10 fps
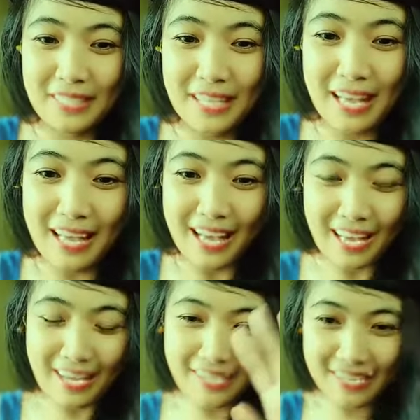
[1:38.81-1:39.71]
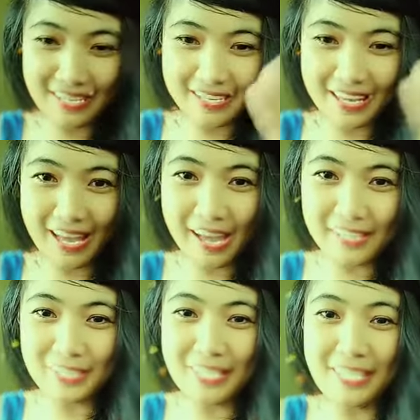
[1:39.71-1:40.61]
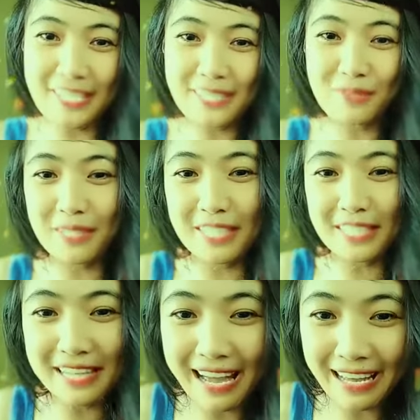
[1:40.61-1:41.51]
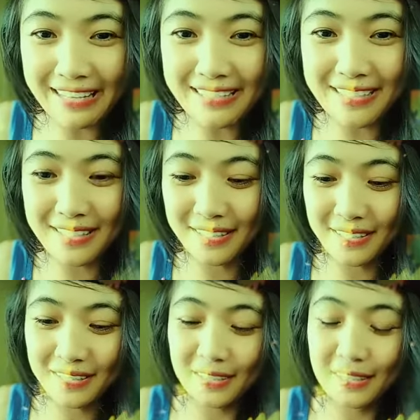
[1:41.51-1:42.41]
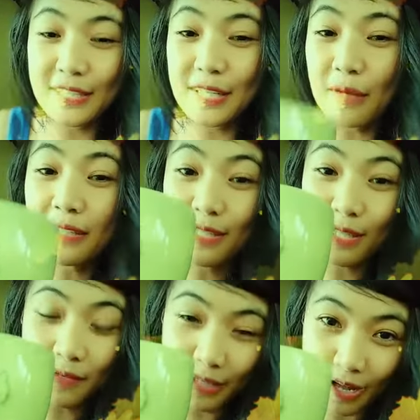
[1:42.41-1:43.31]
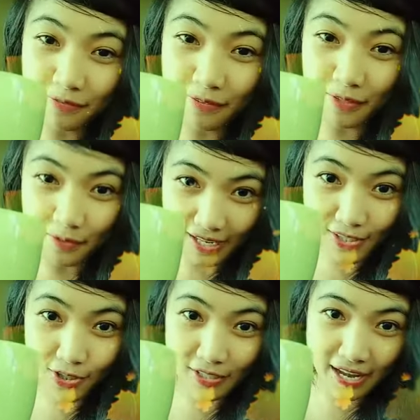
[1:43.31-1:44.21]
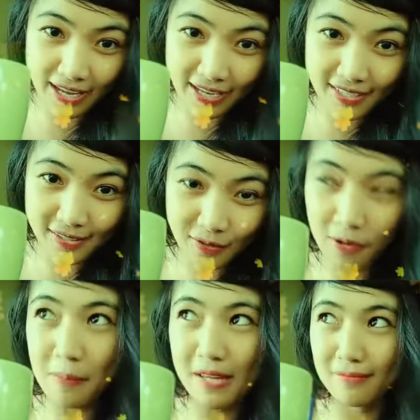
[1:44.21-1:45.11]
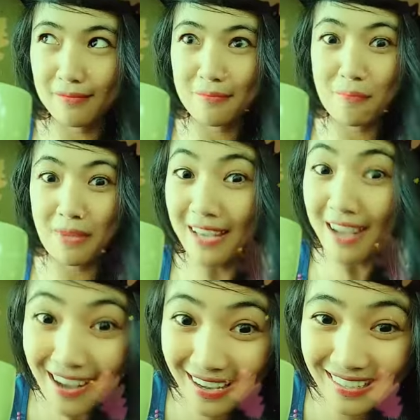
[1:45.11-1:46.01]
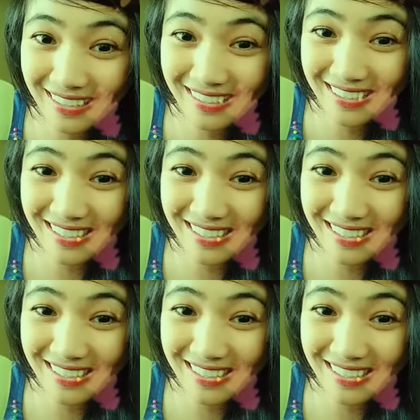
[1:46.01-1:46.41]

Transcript: Yeah. Hi, Aichan. What are you gonna ask? Let's have a sip of coffee, okay? Should I? Or I mean, may I?